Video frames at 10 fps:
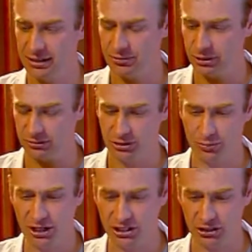well, the
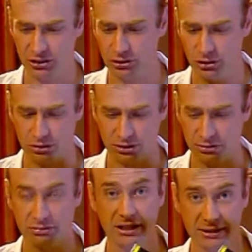pressure should cause
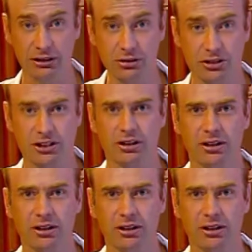it to launch.